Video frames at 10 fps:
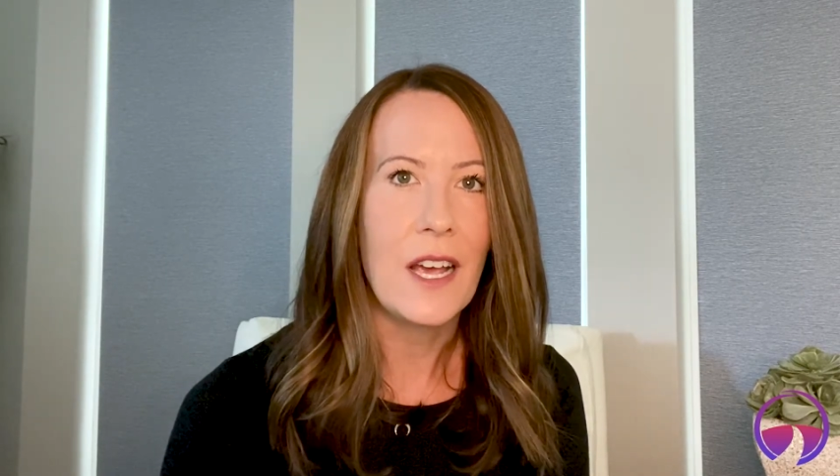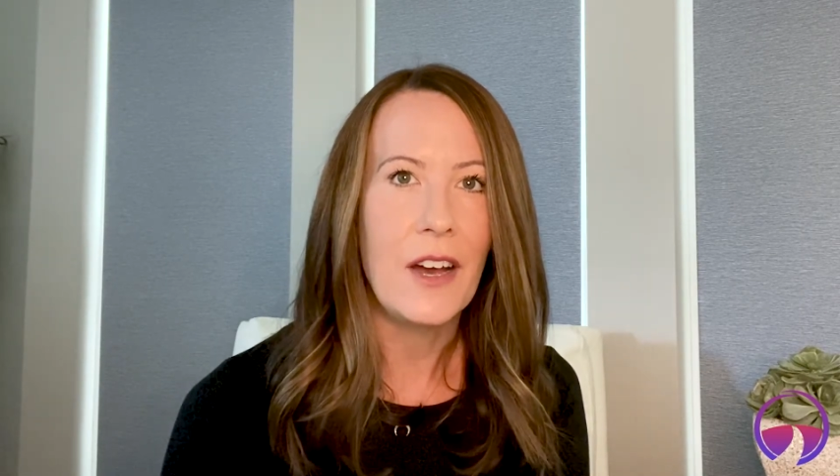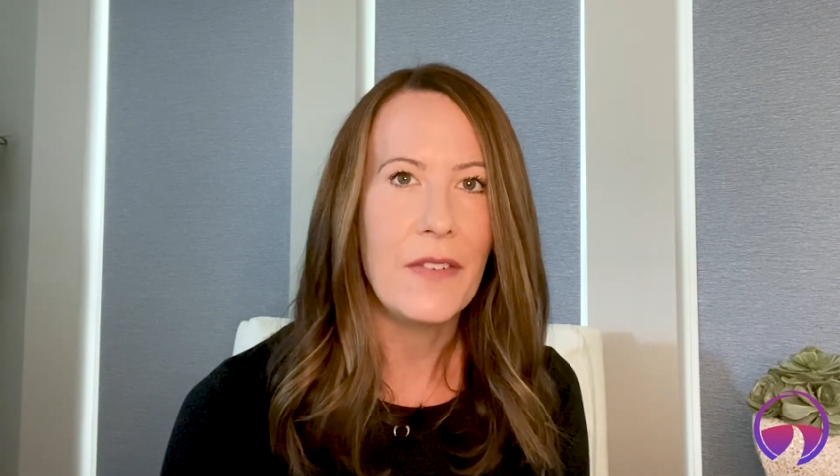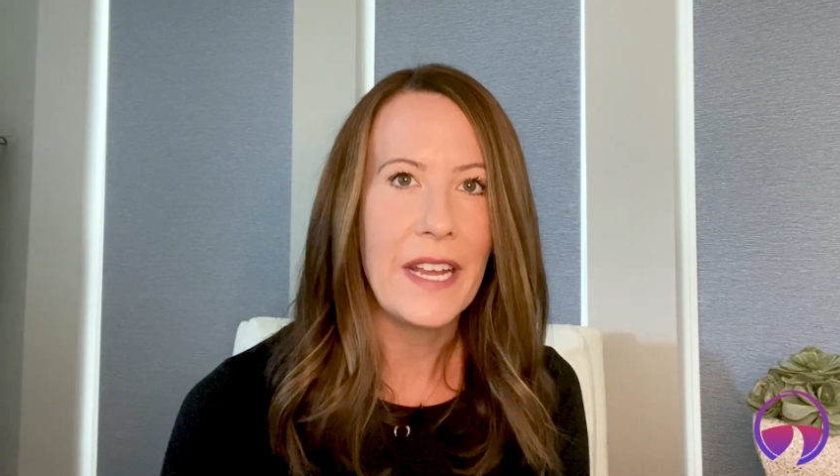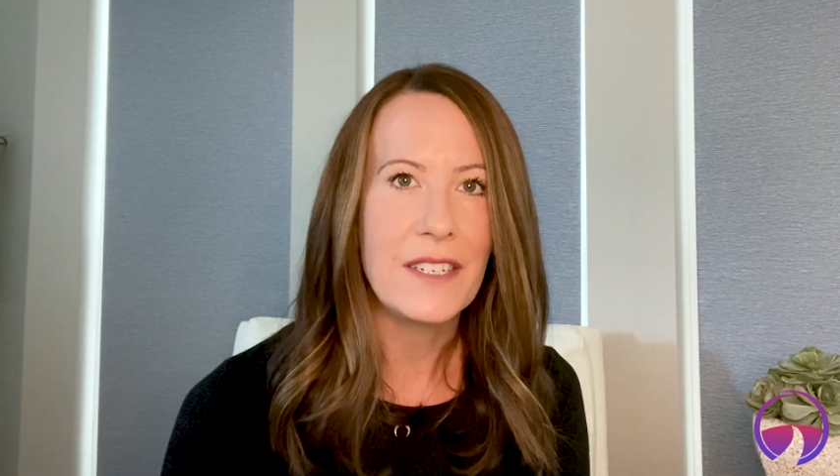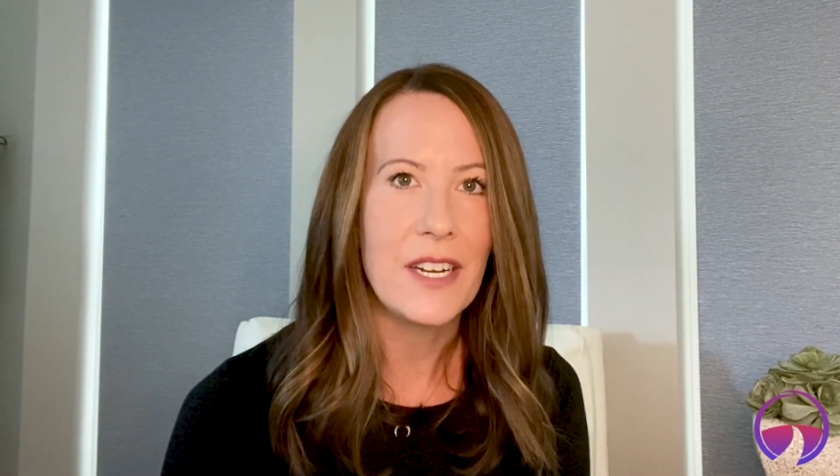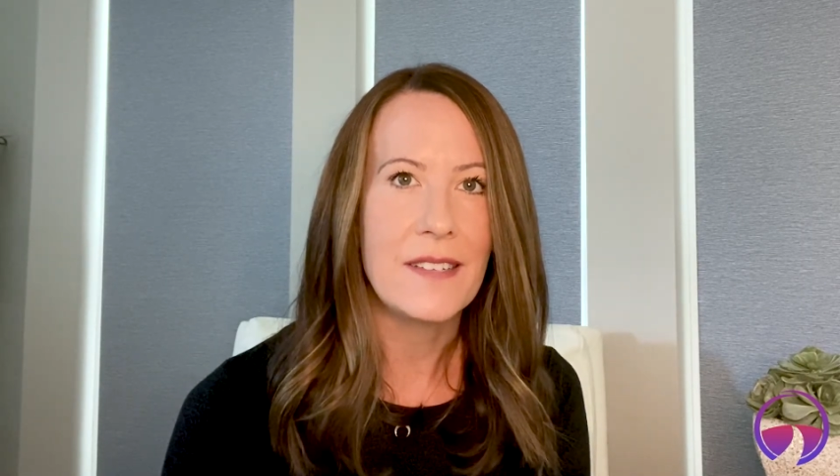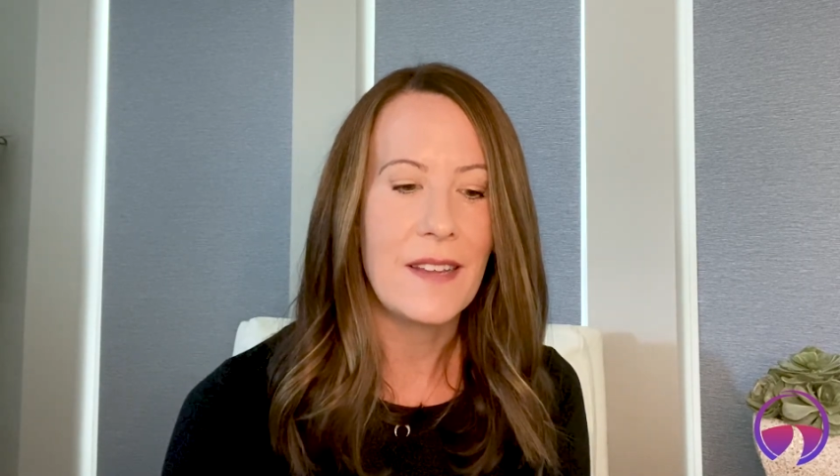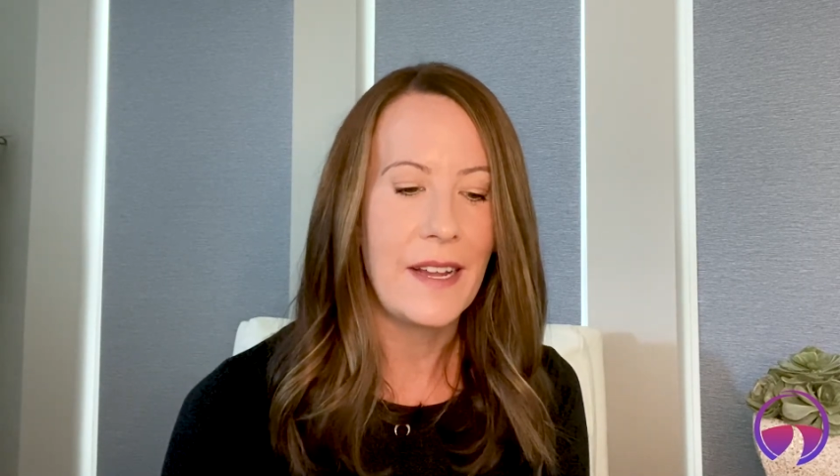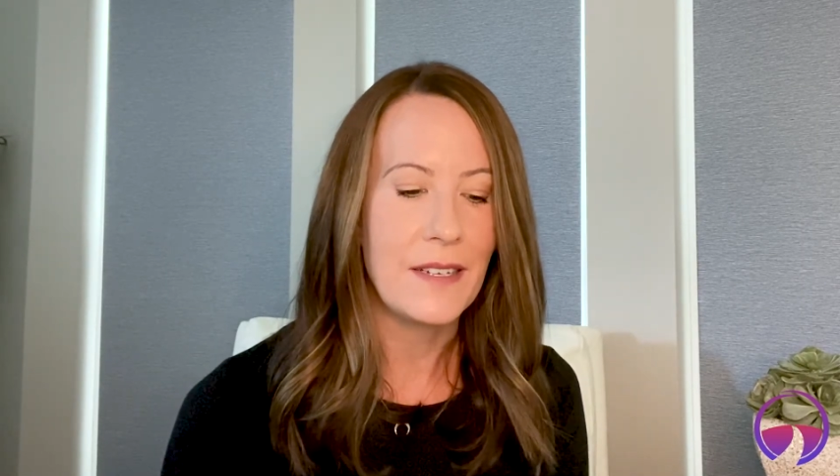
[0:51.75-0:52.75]
of
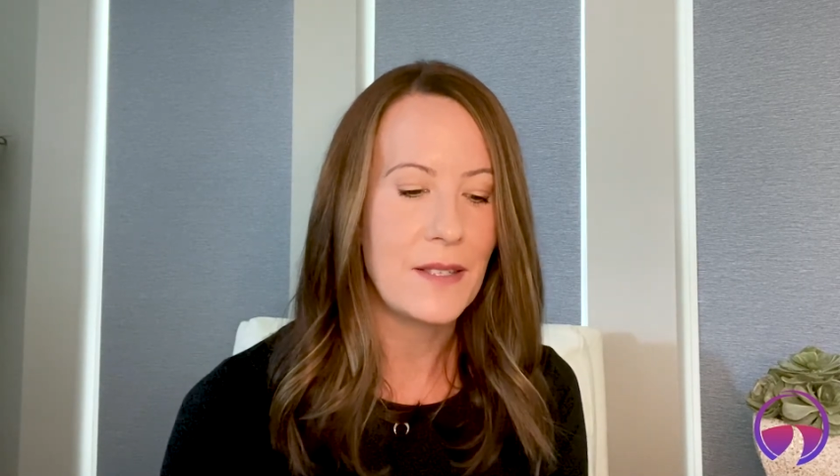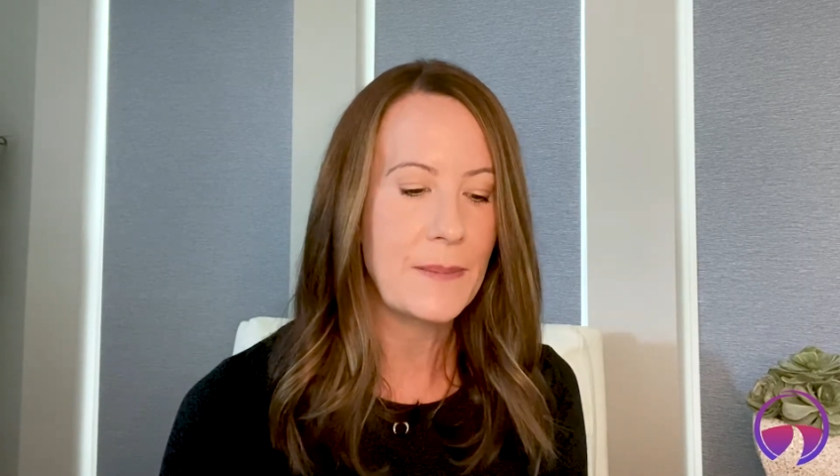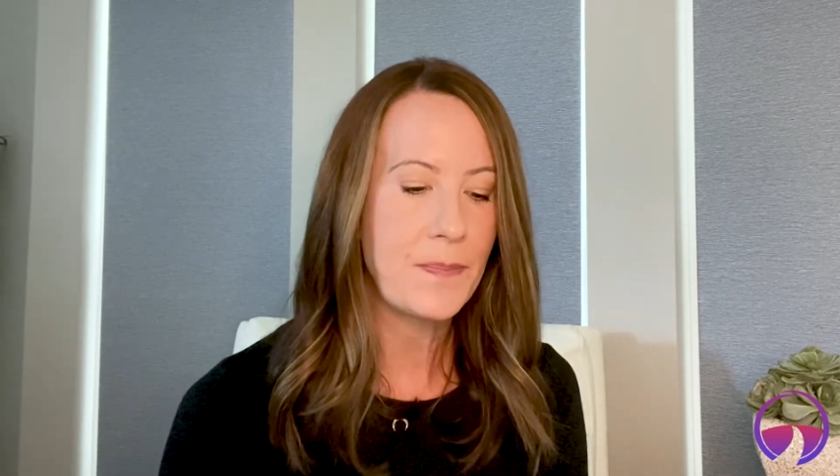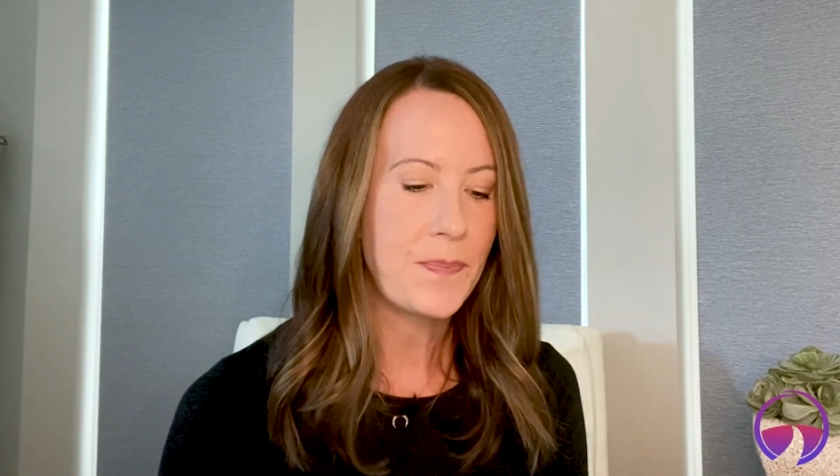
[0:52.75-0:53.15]
HSAs.